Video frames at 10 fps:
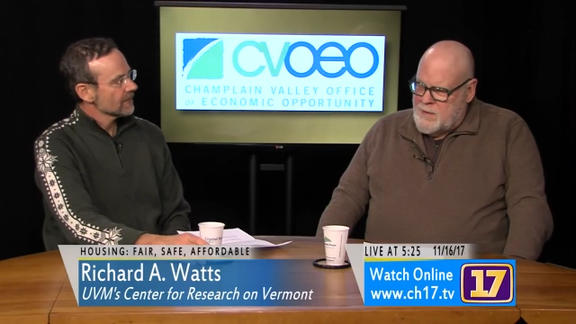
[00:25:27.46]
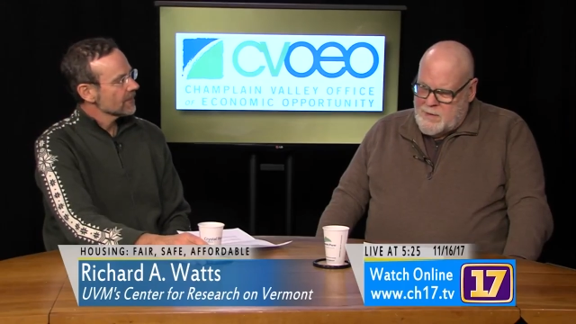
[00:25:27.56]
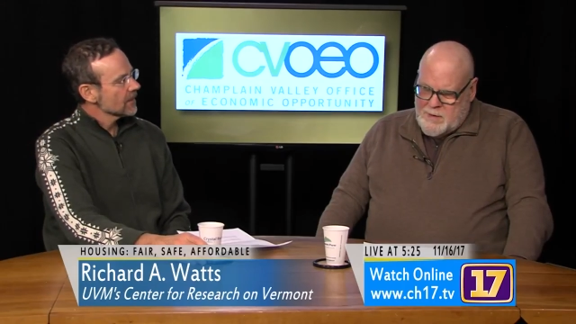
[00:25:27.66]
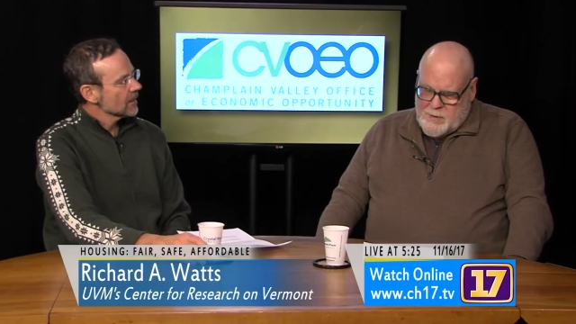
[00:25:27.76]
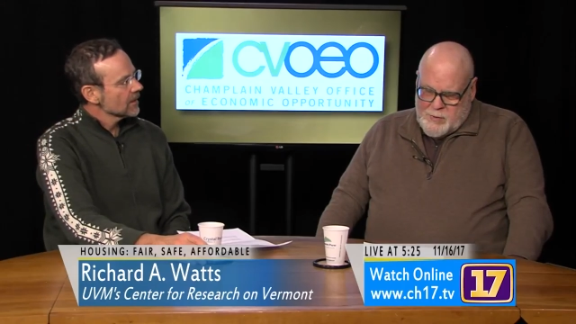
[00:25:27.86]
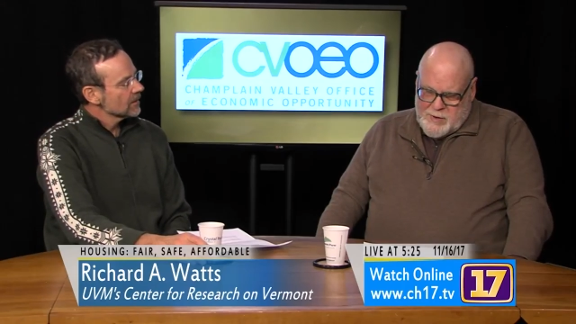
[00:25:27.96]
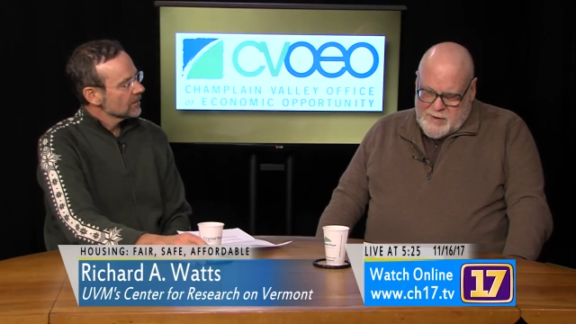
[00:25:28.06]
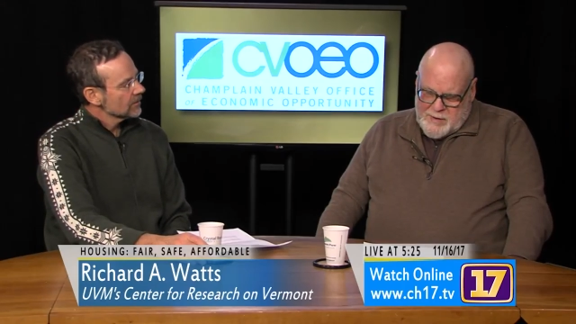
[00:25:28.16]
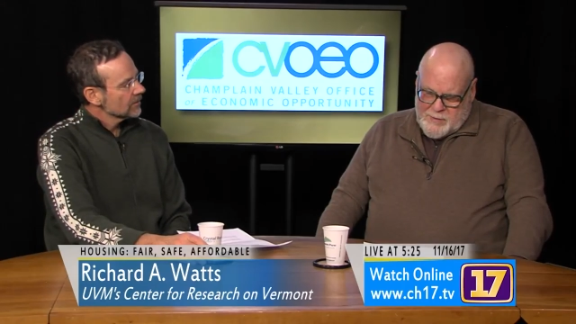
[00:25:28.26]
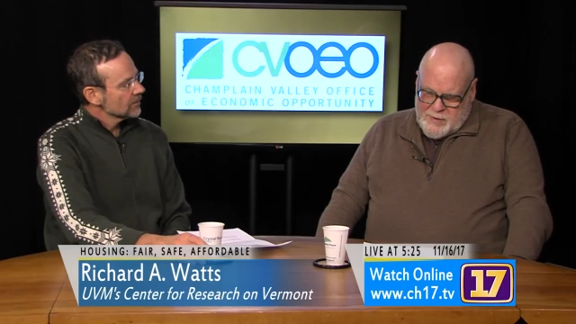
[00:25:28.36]
Speaker 1: Yeah, when
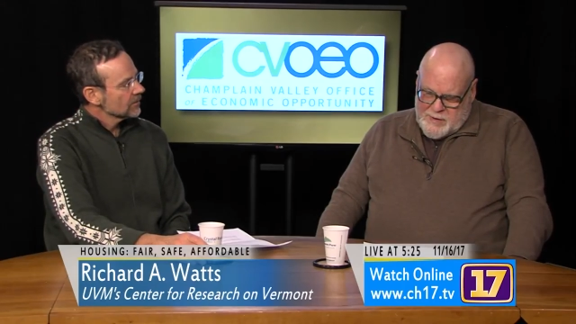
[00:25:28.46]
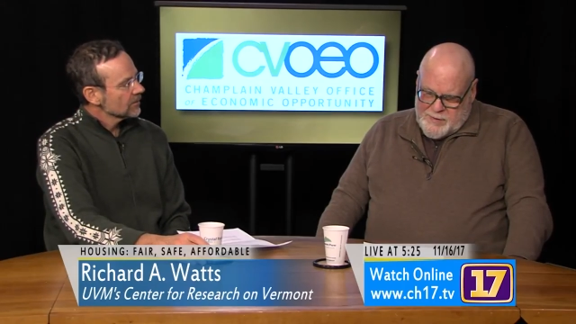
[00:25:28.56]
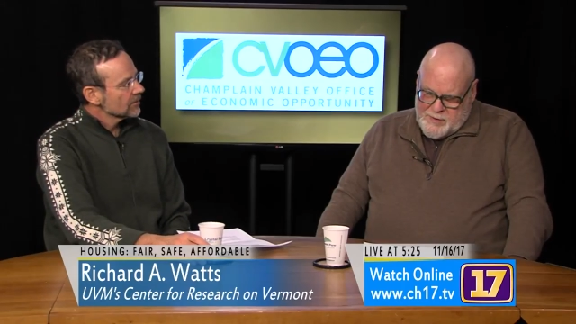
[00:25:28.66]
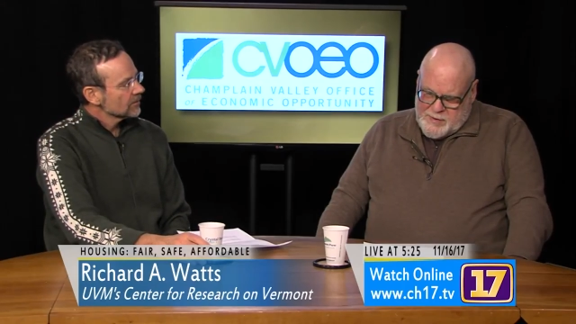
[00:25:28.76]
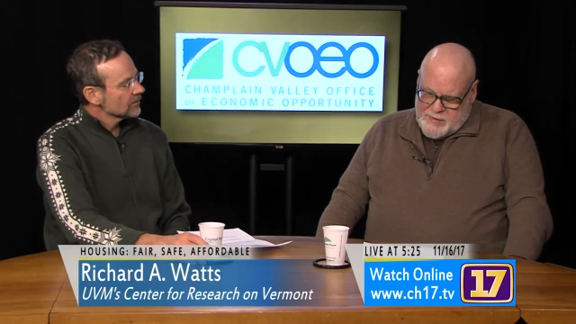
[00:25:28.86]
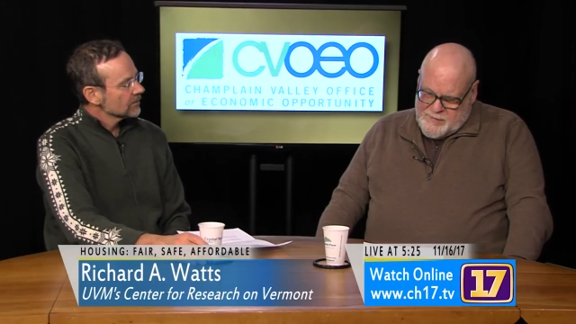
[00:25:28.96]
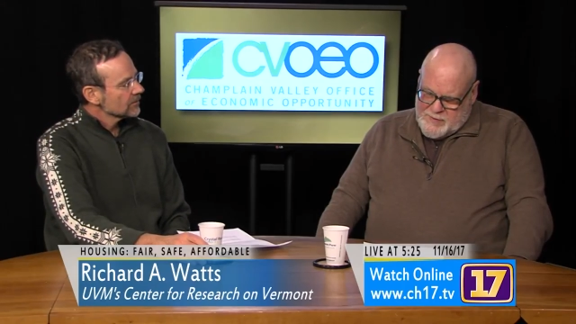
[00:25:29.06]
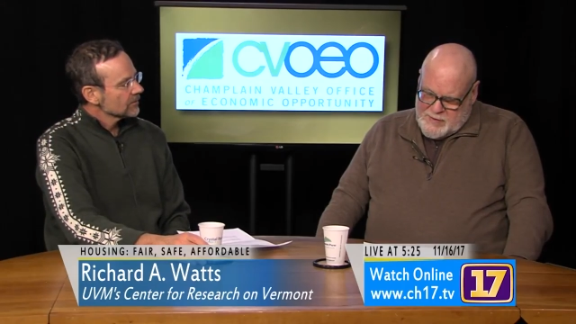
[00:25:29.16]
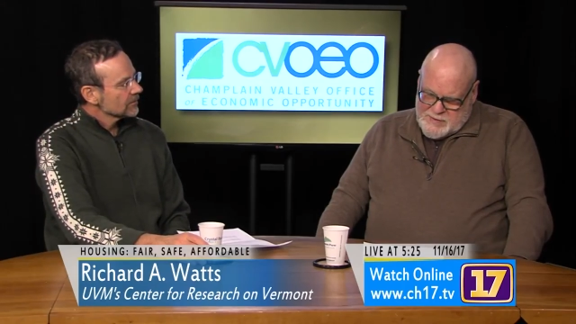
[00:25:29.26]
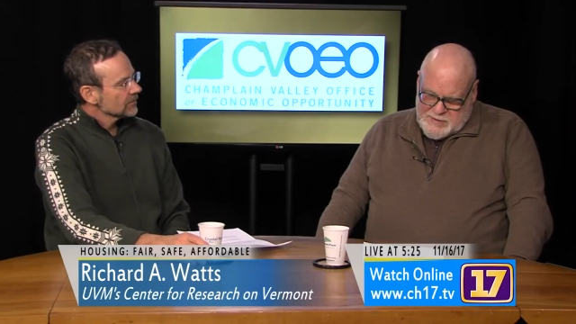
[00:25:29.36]
I when I think of
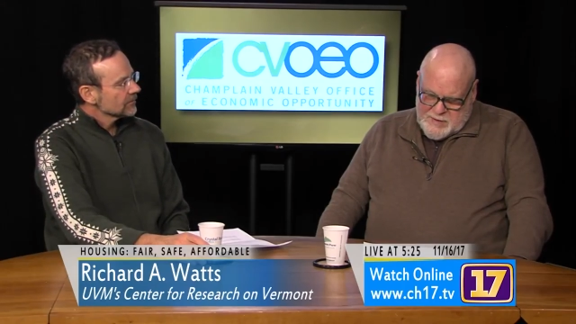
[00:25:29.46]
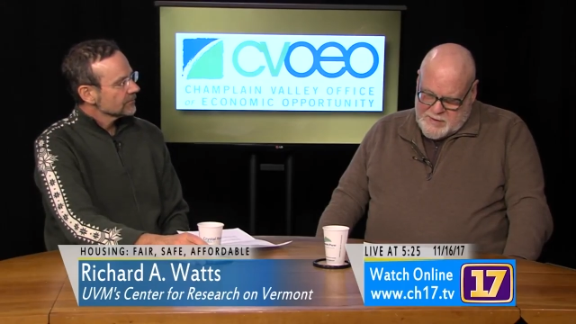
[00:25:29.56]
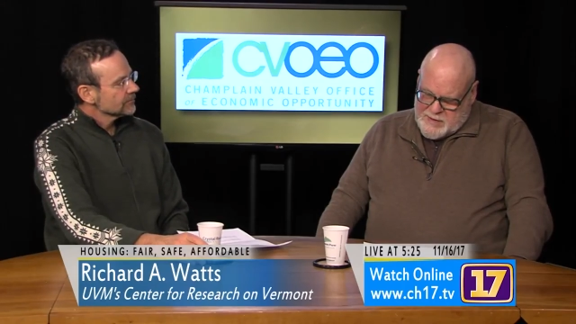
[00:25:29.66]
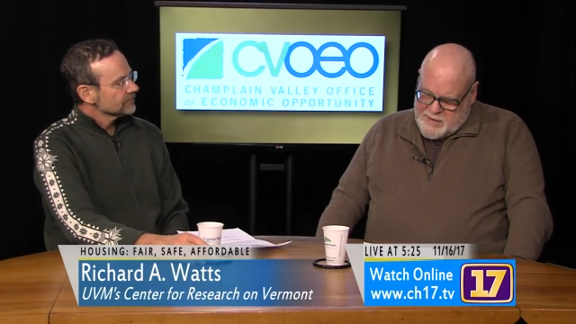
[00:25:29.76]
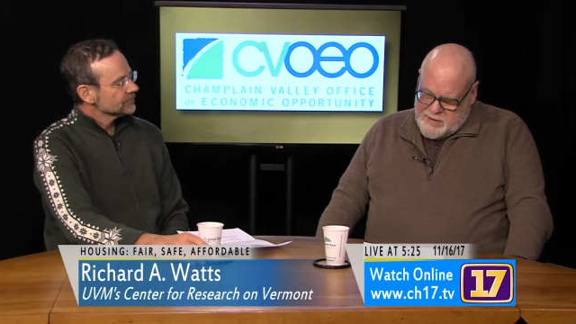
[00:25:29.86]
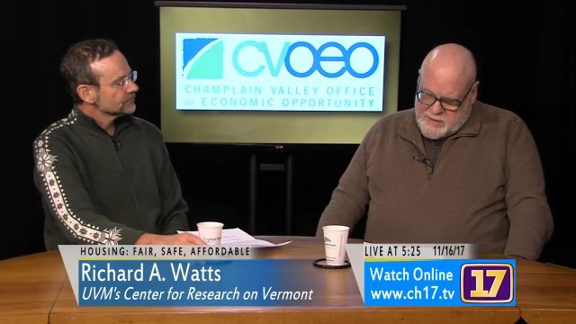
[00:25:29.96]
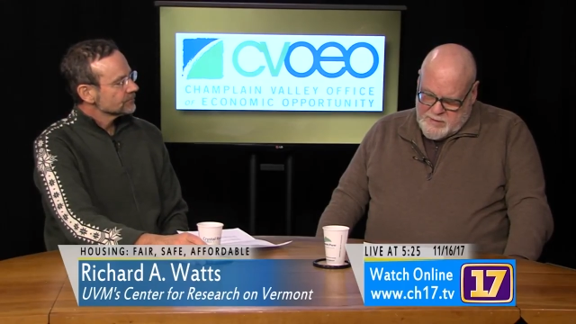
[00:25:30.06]
uh, the kind